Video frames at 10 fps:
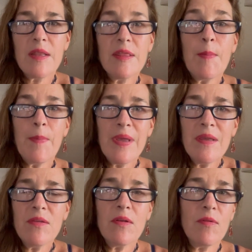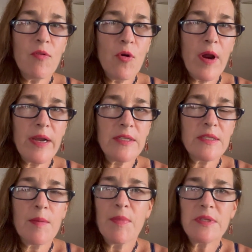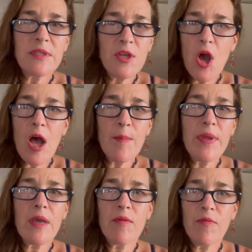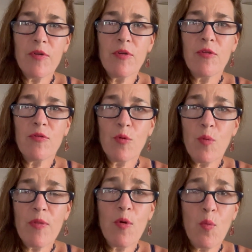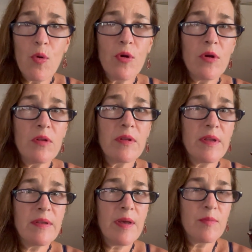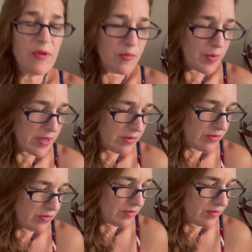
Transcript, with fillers: The peace of Christ must not be confused with what the world attempts as peace.